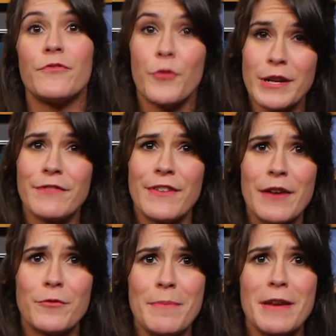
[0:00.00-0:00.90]

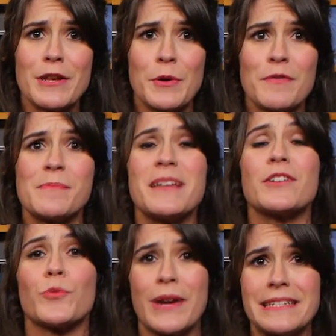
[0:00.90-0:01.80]
45 women who have spent a
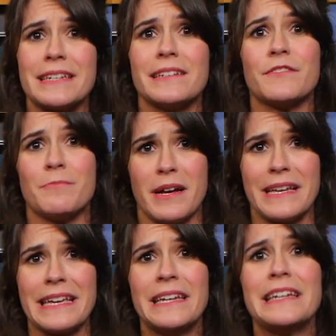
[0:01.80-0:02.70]
great deal of
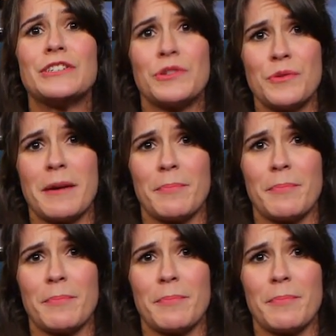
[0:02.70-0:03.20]
money to that